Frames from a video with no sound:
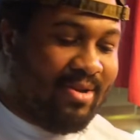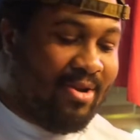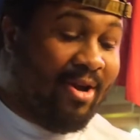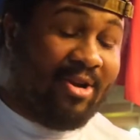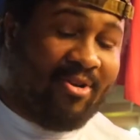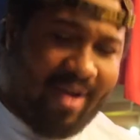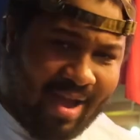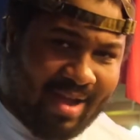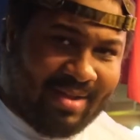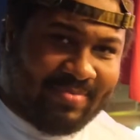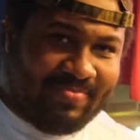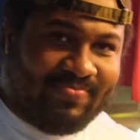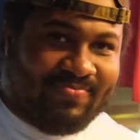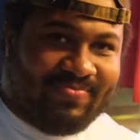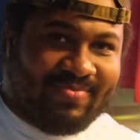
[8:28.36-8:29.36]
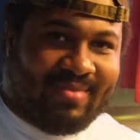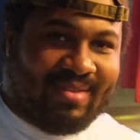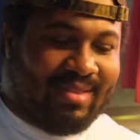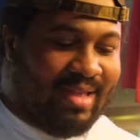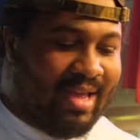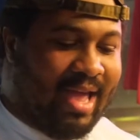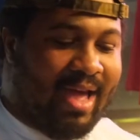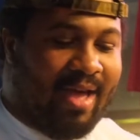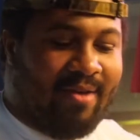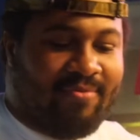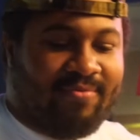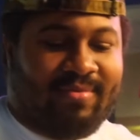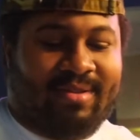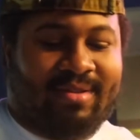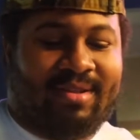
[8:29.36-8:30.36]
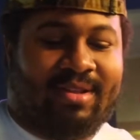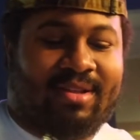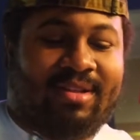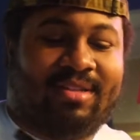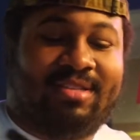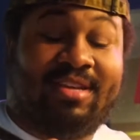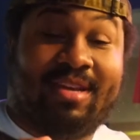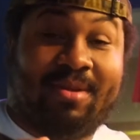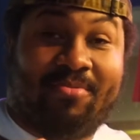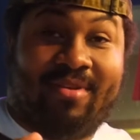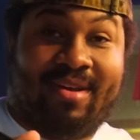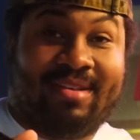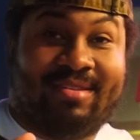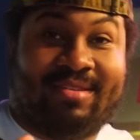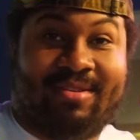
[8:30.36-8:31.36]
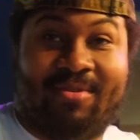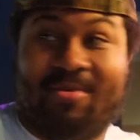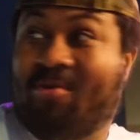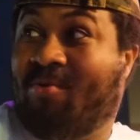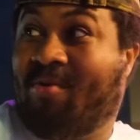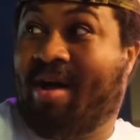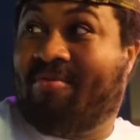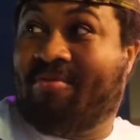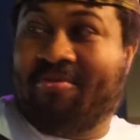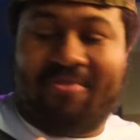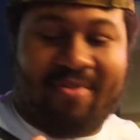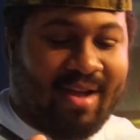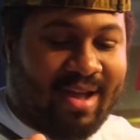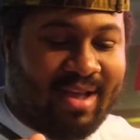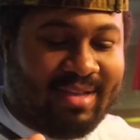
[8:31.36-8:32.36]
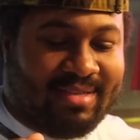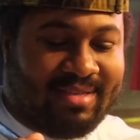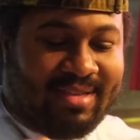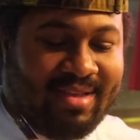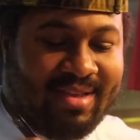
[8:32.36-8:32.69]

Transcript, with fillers: are cracked. They have chicken breasts, waffle fries.